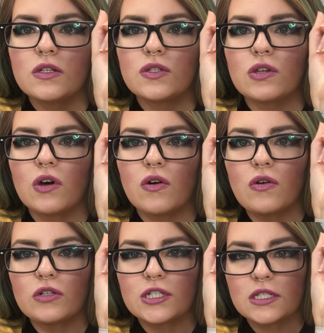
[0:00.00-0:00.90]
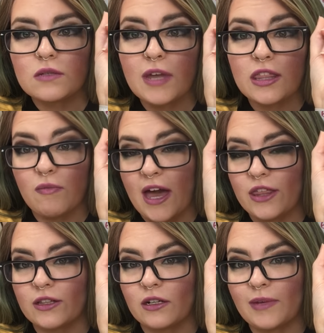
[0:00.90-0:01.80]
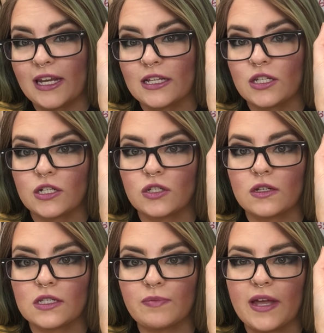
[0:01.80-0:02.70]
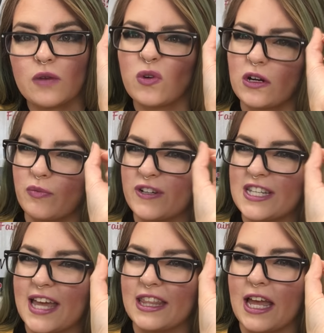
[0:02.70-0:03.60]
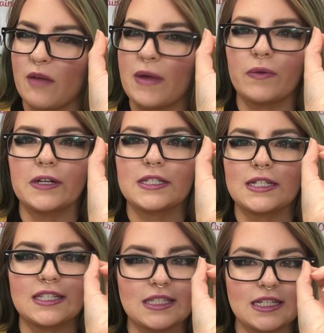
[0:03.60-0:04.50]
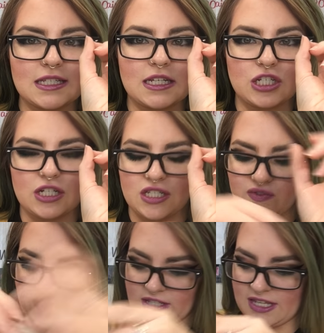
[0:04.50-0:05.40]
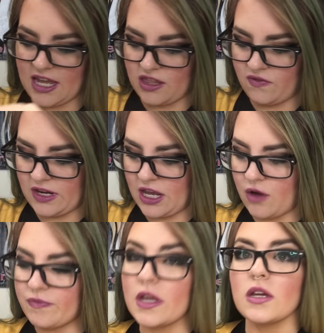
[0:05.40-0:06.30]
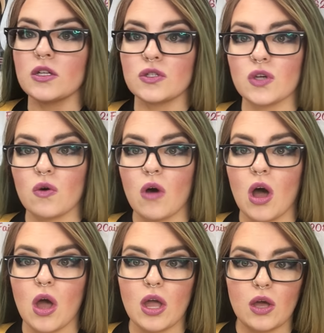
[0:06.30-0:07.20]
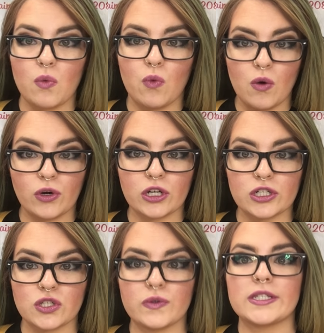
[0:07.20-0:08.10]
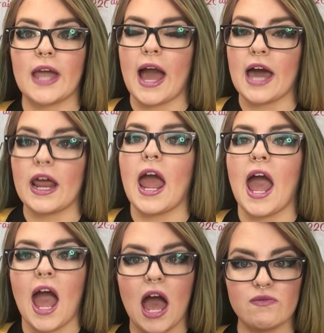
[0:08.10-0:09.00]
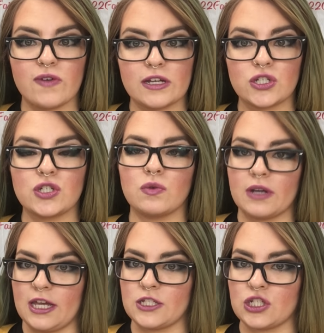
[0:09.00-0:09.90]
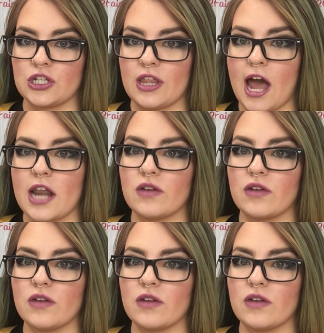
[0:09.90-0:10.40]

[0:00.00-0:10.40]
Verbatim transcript: So just to make the math a little bit easier to explain, we're going to pretend like my wrist is six inches for the sake of the video. So what we're going to do is add a half inch to an inch to that.